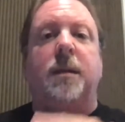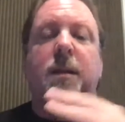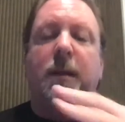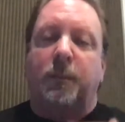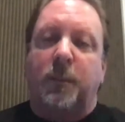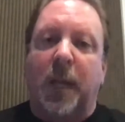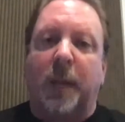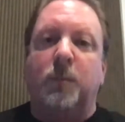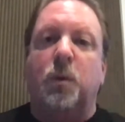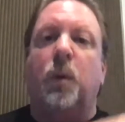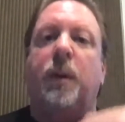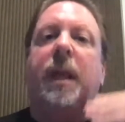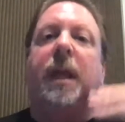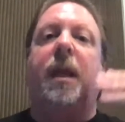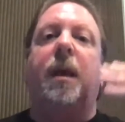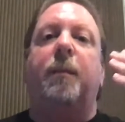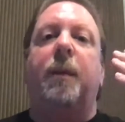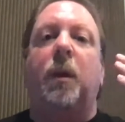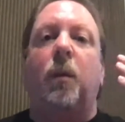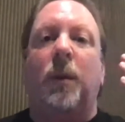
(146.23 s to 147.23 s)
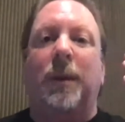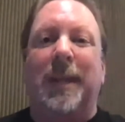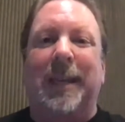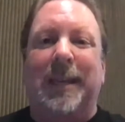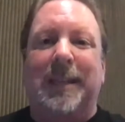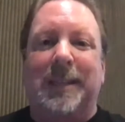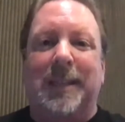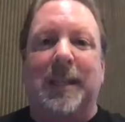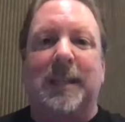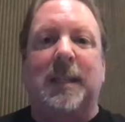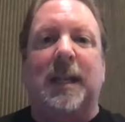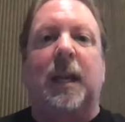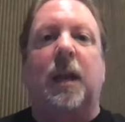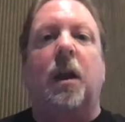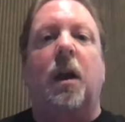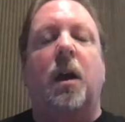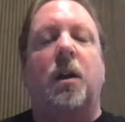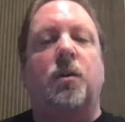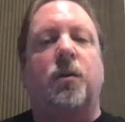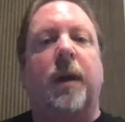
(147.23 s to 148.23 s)
Sometimes when they come in with existing
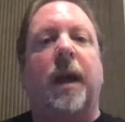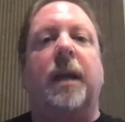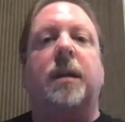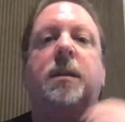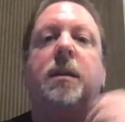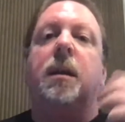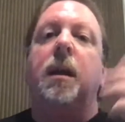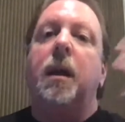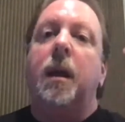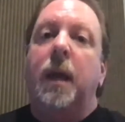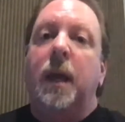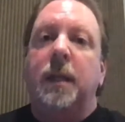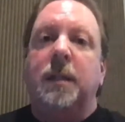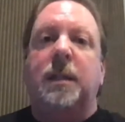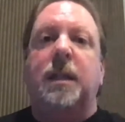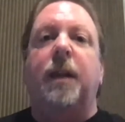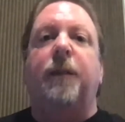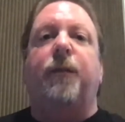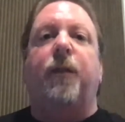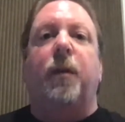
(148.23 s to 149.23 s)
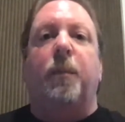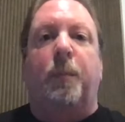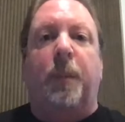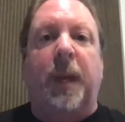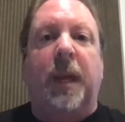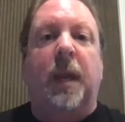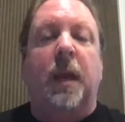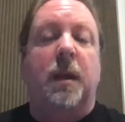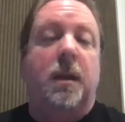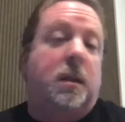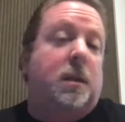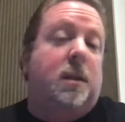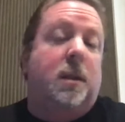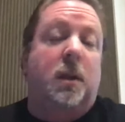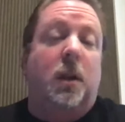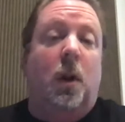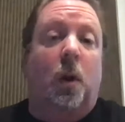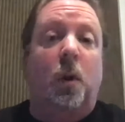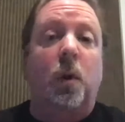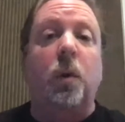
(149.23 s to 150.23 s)
contracts, it's different because,
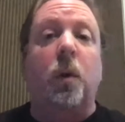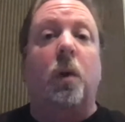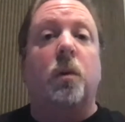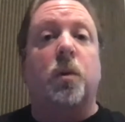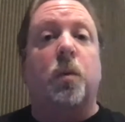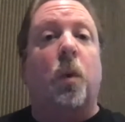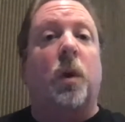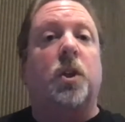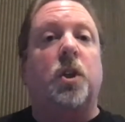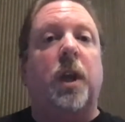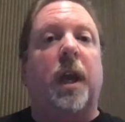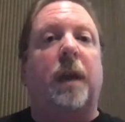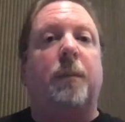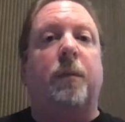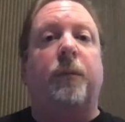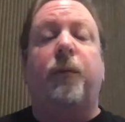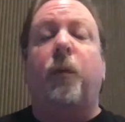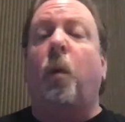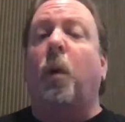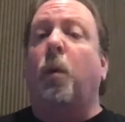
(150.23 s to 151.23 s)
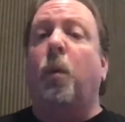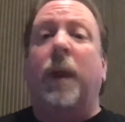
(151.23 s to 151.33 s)
who knows what you had before.